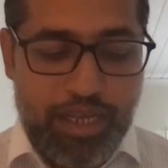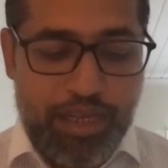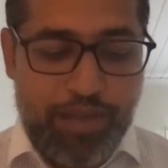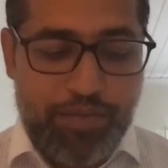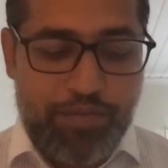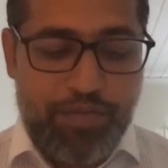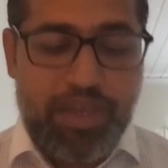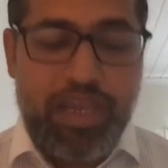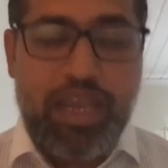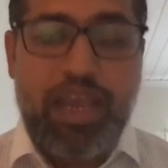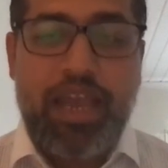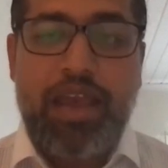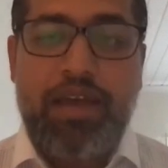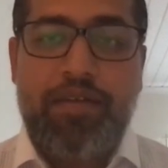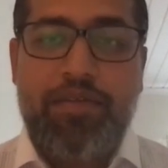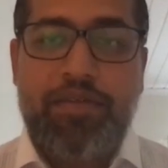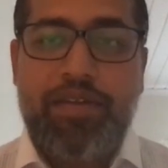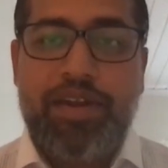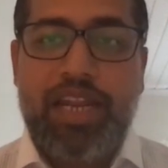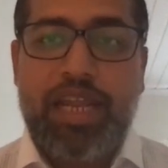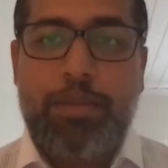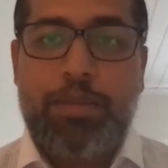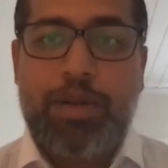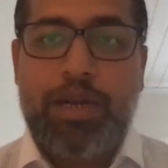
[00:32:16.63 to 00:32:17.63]
We have
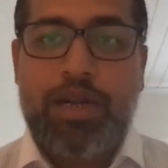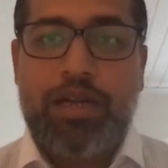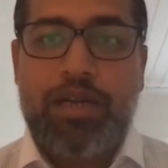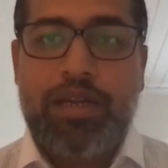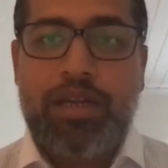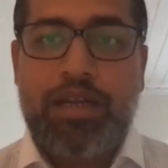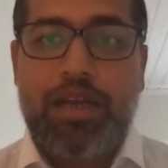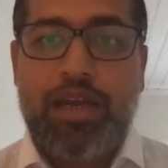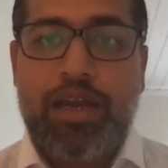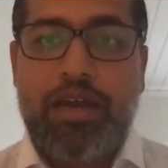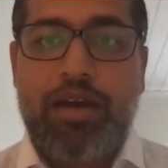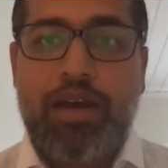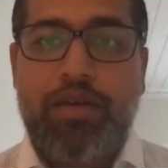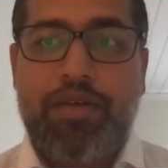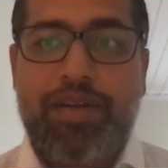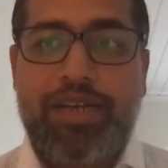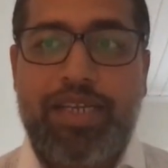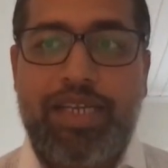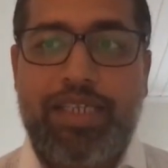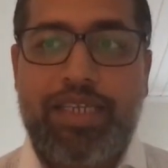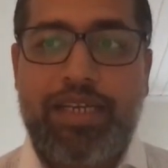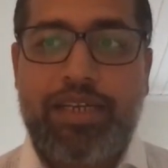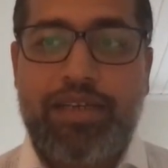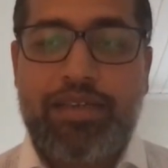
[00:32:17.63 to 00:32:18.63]
labeled our
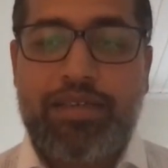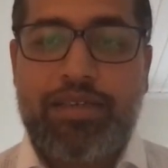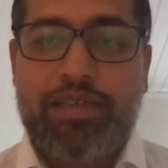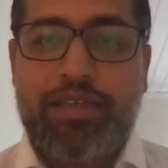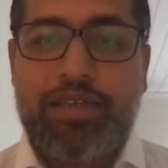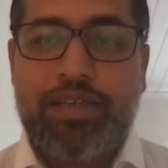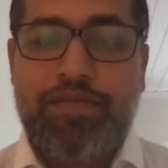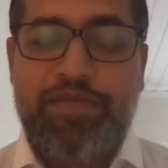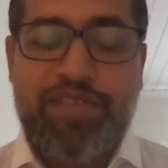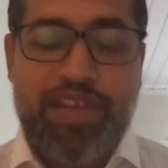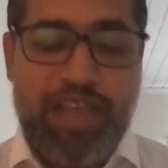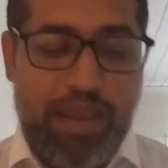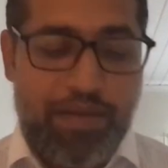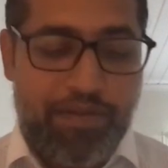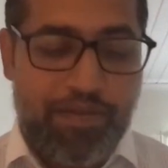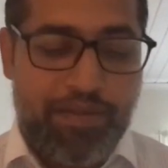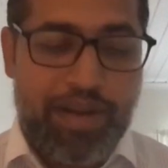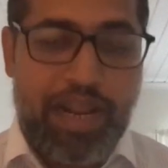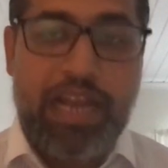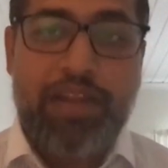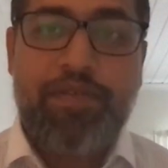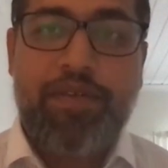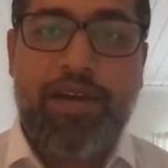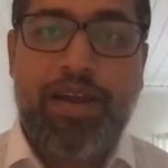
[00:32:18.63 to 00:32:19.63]
data. We have
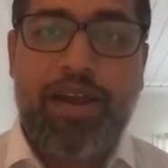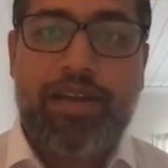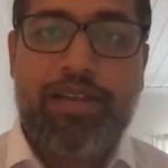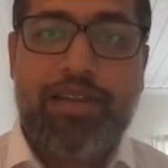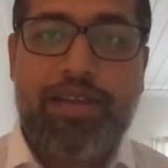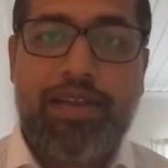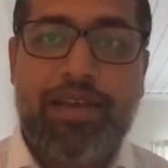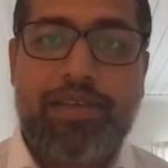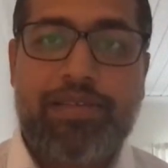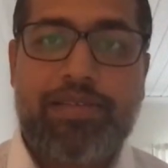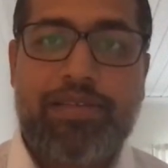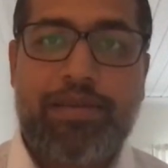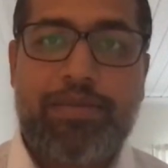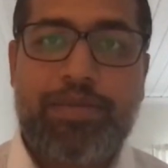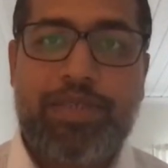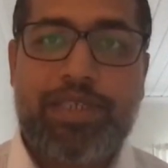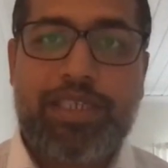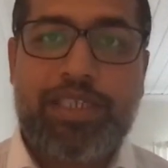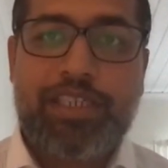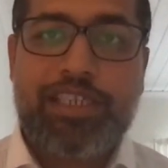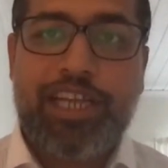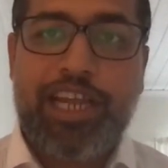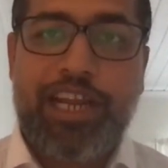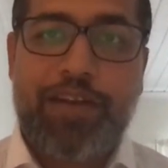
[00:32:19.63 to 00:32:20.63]
clarified the
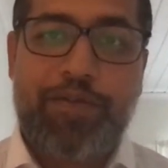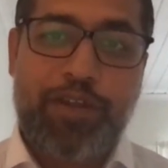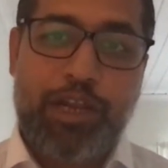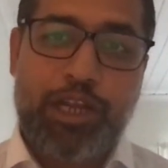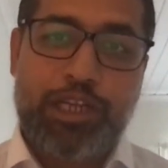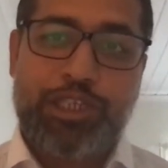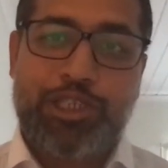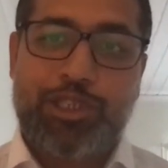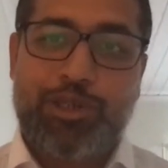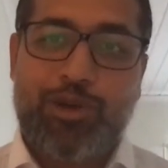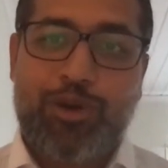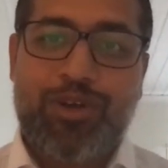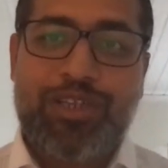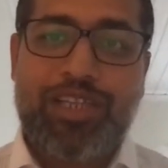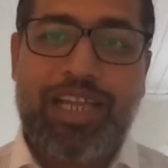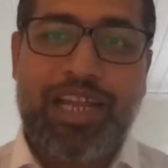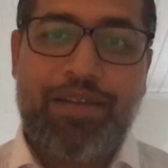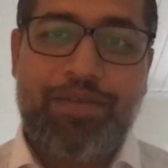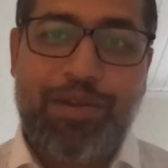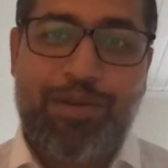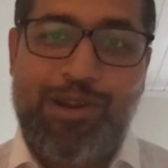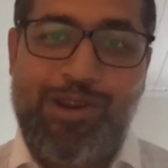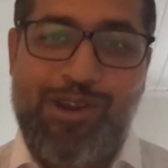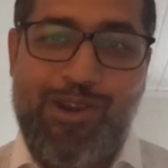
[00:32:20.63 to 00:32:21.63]
assumption, and we are sure that
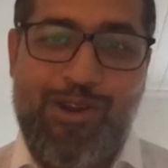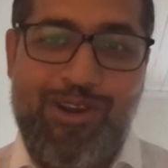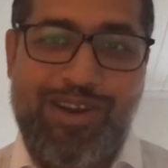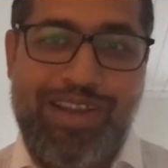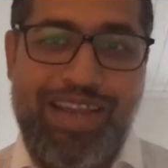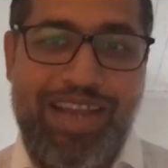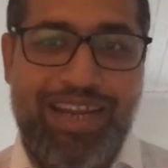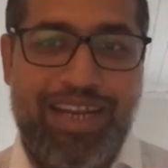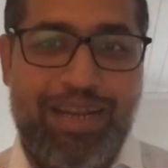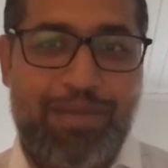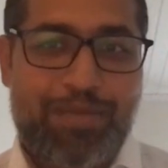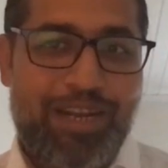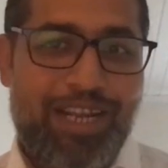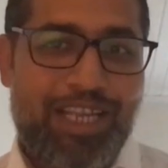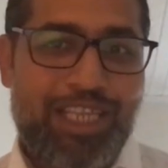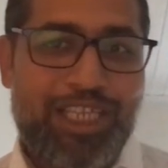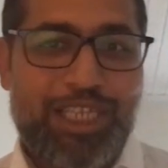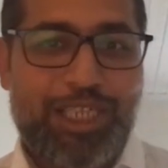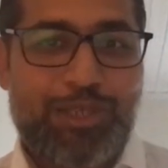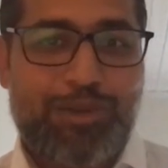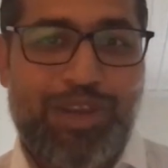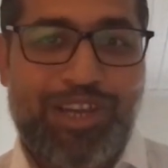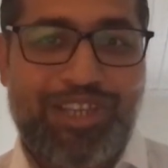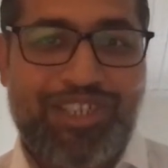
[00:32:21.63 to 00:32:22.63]
we will not end up in a
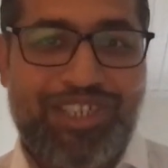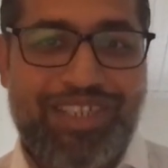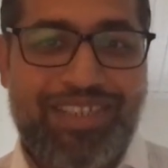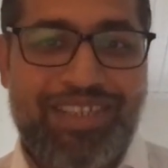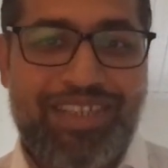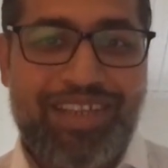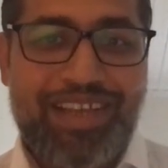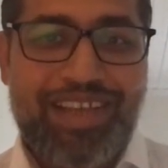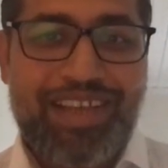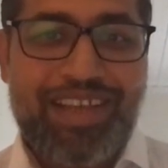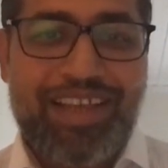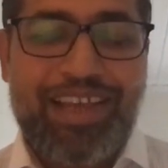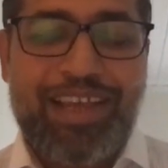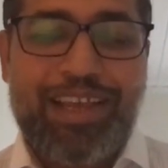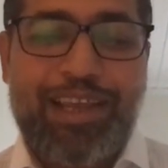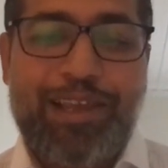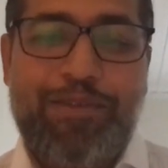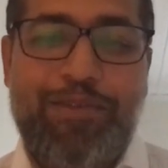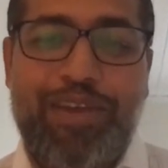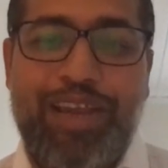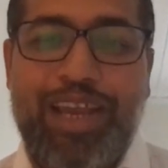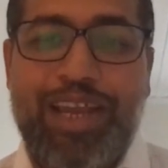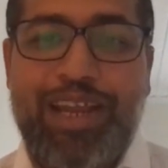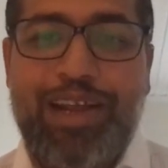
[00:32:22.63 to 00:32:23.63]
situation
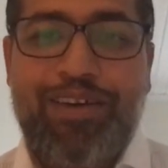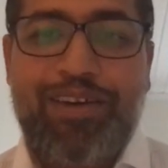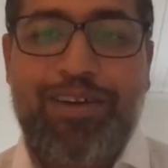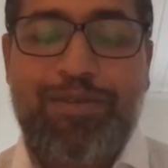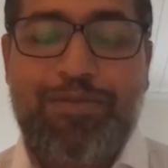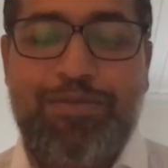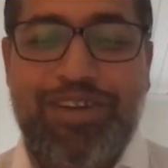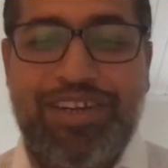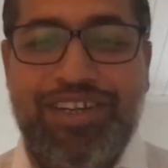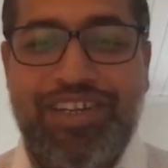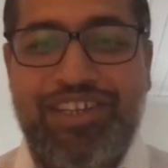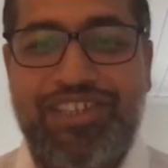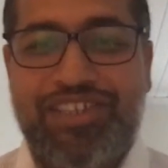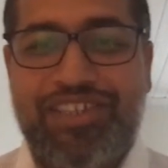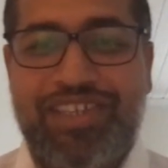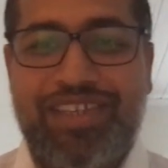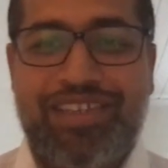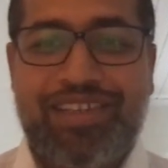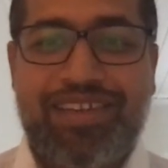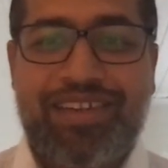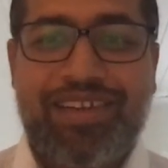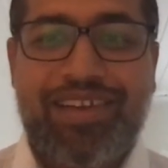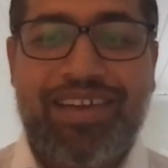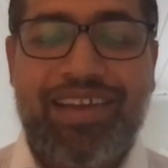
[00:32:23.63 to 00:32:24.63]
where our
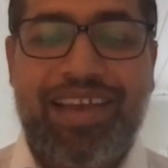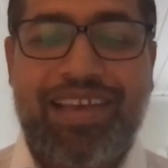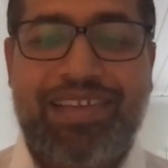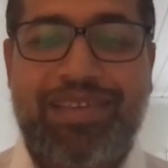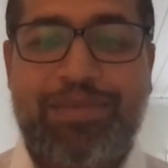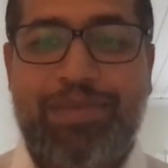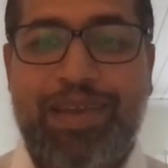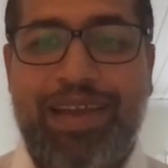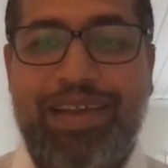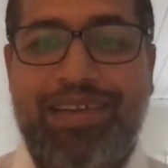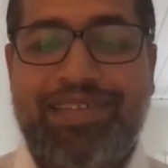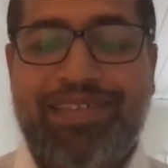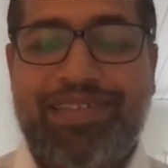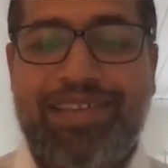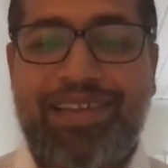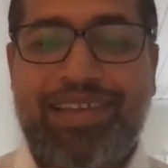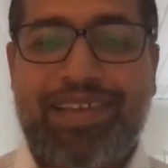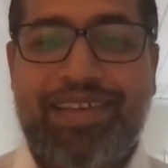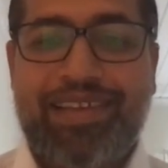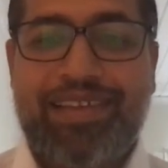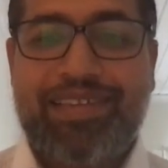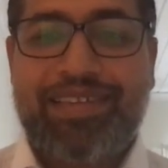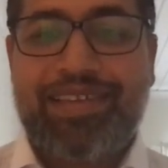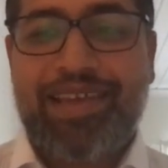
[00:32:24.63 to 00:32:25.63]
prediction expects
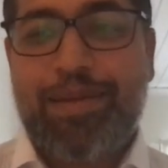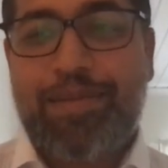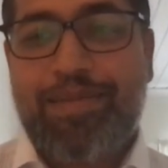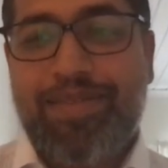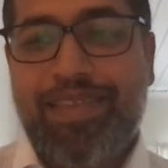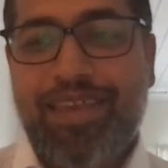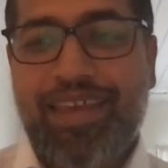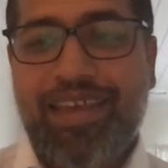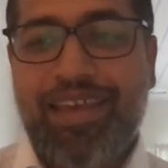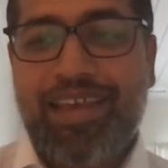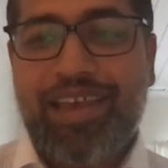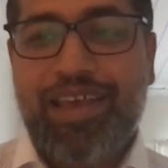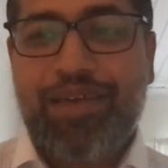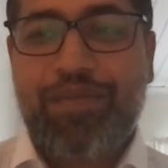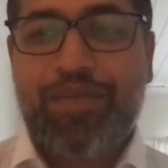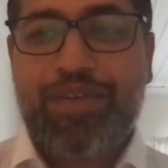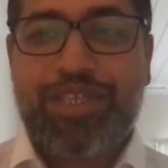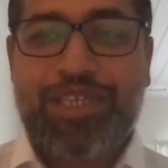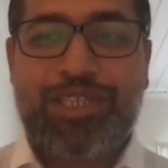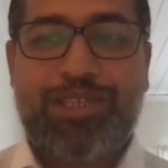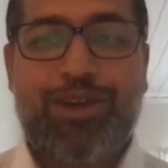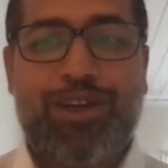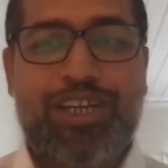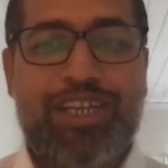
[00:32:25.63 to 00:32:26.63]
something which
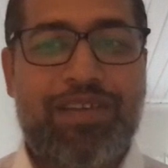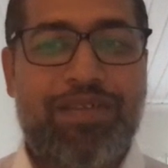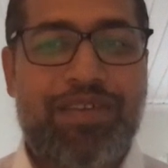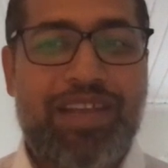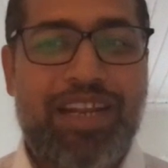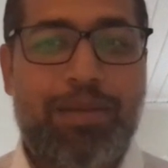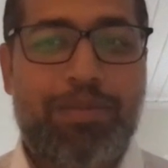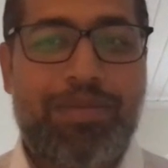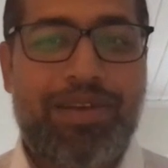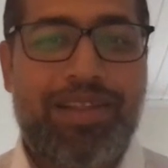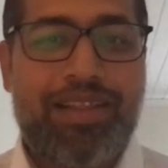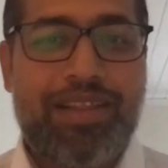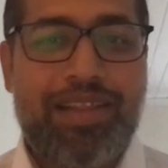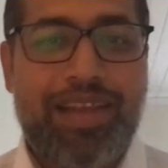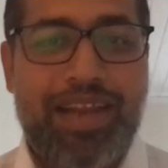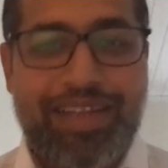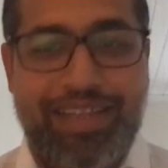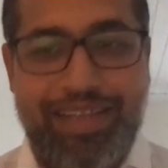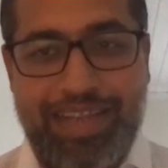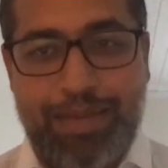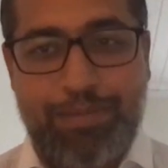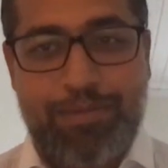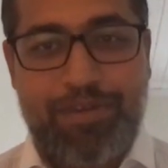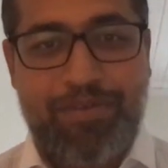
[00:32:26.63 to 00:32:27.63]
is not available at
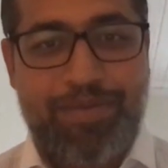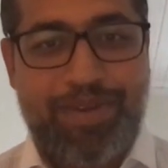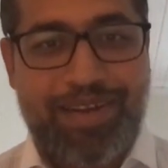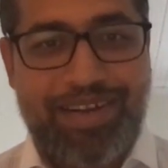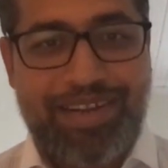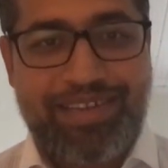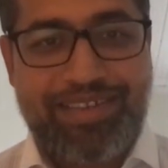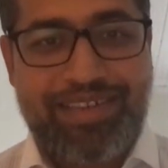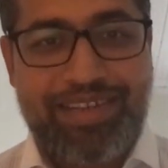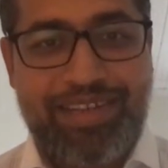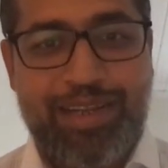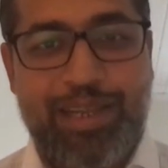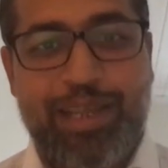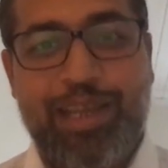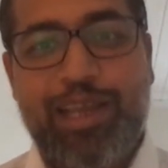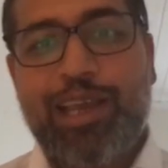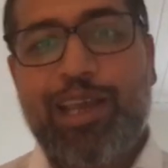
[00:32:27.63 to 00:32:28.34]
the time of prediction.